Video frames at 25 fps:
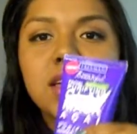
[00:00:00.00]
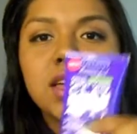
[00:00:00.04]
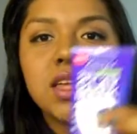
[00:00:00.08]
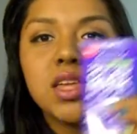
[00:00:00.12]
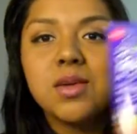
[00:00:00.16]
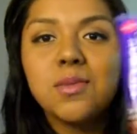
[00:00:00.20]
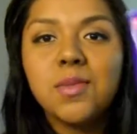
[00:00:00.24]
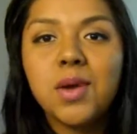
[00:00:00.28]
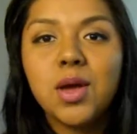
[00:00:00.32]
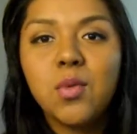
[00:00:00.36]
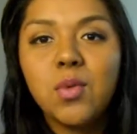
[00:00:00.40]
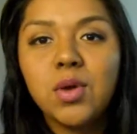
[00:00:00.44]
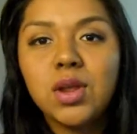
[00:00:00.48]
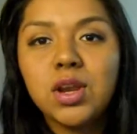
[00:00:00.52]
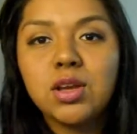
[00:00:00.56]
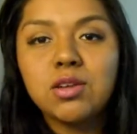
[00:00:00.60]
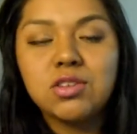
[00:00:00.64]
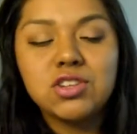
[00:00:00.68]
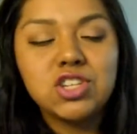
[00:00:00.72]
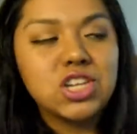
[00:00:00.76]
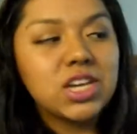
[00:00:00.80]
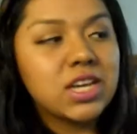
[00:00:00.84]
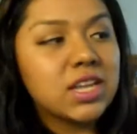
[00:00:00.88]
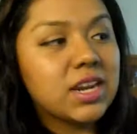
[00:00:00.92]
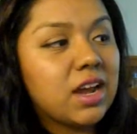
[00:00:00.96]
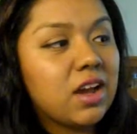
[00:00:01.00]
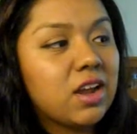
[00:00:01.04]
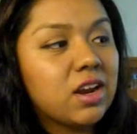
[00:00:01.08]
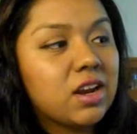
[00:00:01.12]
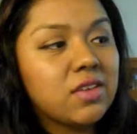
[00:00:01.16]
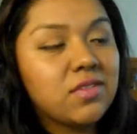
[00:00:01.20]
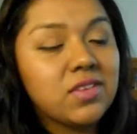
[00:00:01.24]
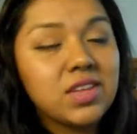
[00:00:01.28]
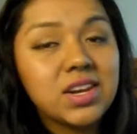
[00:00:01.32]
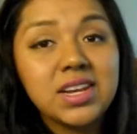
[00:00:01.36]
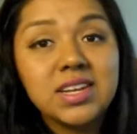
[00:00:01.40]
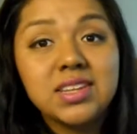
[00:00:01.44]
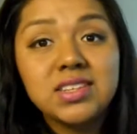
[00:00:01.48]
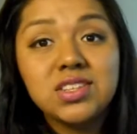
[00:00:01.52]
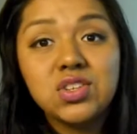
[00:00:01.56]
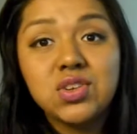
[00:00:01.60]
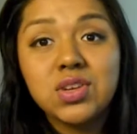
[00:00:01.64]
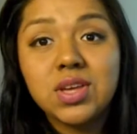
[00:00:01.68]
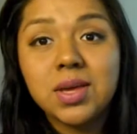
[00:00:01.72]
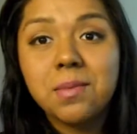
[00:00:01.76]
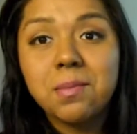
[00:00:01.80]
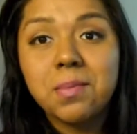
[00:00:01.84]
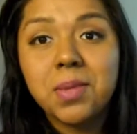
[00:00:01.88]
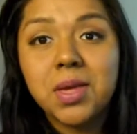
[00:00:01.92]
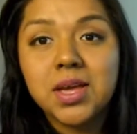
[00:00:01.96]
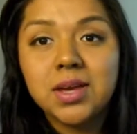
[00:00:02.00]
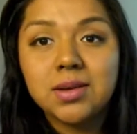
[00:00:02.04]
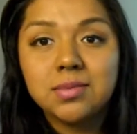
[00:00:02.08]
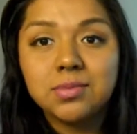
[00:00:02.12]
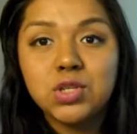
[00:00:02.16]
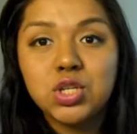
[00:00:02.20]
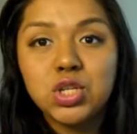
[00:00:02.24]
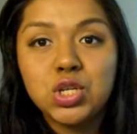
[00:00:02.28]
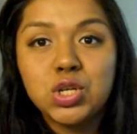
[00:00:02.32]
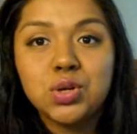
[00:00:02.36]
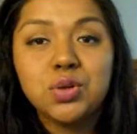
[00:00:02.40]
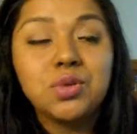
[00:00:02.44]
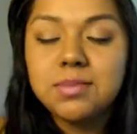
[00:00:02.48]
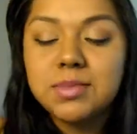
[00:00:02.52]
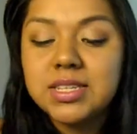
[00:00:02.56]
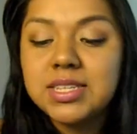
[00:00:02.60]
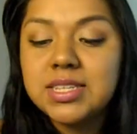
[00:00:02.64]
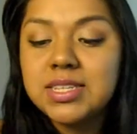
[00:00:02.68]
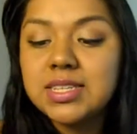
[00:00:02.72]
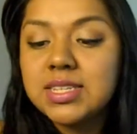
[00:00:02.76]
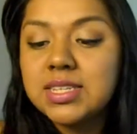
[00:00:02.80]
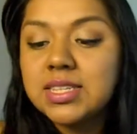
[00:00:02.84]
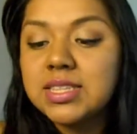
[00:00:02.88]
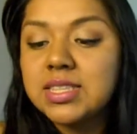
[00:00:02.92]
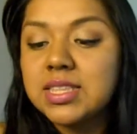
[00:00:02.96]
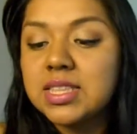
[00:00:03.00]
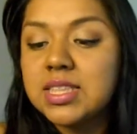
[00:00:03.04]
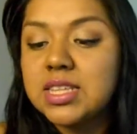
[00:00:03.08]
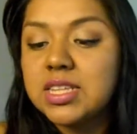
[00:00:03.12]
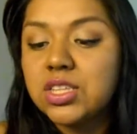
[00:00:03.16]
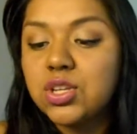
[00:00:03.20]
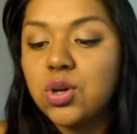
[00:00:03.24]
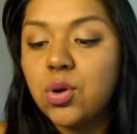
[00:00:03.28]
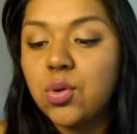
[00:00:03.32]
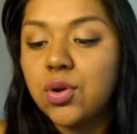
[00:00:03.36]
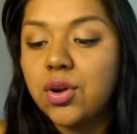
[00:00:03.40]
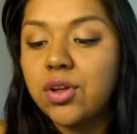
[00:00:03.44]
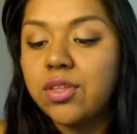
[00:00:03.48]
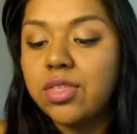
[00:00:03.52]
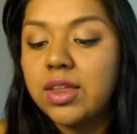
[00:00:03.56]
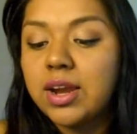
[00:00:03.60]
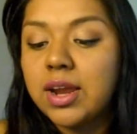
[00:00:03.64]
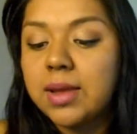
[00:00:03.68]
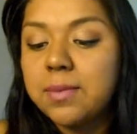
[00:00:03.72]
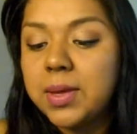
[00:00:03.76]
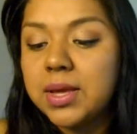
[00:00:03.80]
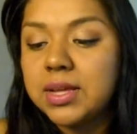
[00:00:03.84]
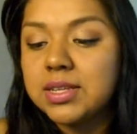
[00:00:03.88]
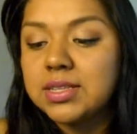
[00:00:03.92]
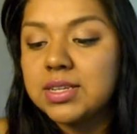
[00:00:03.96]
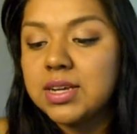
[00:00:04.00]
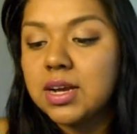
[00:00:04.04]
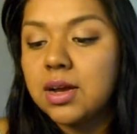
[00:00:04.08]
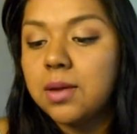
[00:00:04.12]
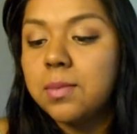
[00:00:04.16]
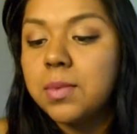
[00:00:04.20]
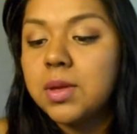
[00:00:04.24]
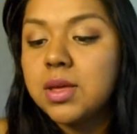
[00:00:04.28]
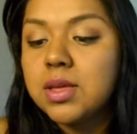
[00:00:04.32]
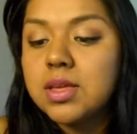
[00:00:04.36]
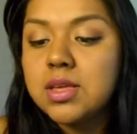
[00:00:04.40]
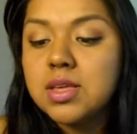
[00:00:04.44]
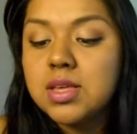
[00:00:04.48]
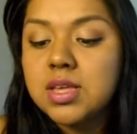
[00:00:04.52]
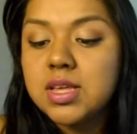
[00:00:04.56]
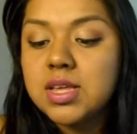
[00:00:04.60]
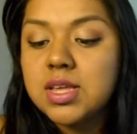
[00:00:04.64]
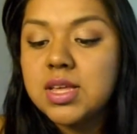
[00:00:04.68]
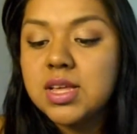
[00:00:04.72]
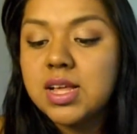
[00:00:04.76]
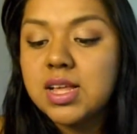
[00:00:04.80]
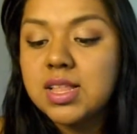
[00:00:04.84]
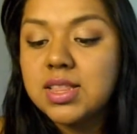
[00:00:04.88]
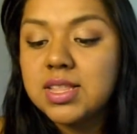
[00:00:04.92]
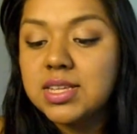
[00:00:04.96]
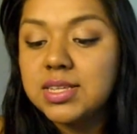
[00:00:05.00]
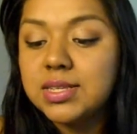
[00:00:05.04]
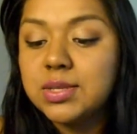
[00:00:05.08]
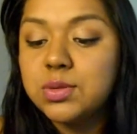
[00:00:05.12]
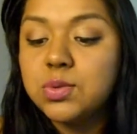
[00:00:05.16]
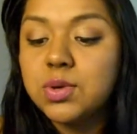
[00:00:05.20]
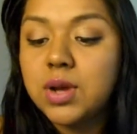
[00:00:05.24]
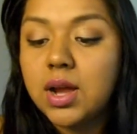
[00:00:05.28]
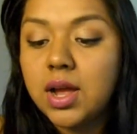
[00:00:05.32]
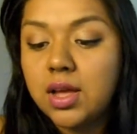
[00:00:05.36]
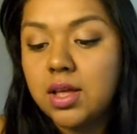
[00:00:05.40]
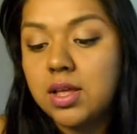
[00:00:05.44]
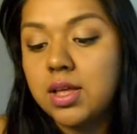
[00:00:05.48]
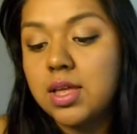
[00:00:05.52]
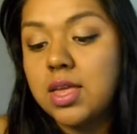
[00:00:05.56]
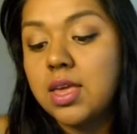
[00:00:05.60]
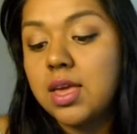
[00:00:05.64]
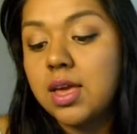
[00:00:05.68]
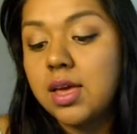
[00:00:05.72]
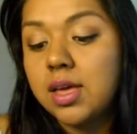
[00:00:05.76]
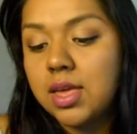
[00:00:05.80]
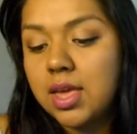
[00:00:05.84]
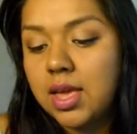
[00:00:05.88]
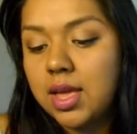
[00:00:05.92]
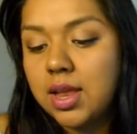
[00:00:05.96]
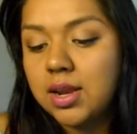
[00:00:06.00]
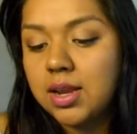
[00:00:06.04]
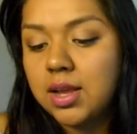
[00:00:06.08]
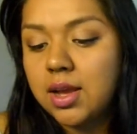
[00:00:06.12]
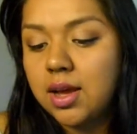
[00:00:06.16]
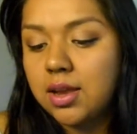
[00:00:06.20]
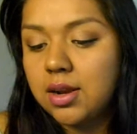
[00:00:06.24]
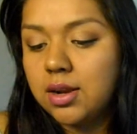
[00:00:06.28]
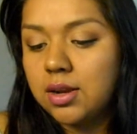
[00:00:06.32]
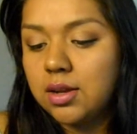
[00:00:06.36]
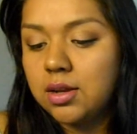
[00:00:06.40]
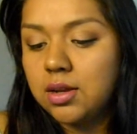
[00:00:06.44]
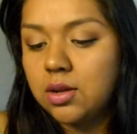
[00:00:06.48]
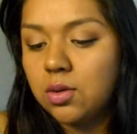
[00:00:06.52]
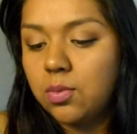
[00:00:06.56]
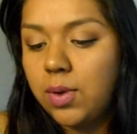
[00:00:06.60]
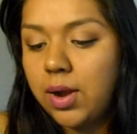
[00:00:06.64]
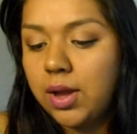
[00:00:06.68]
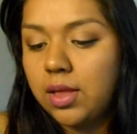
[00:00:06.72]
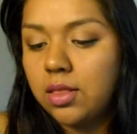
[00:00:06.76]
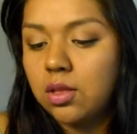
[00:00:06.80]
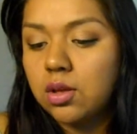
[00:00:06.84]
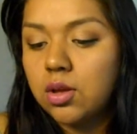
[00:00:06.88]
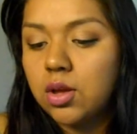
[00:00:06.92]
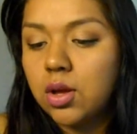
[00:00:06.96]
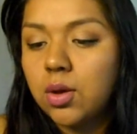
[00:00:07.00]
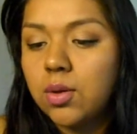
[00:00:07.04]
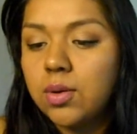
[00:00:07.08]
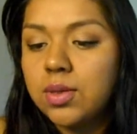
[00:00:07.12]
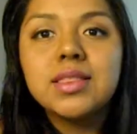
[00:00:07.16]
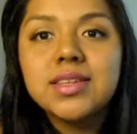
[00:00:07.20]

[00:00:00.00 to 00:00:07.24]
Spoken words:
you might want to go check it out. If it is, you can pick up 2. This is the toner that I picked up, and this one I again got a while ago.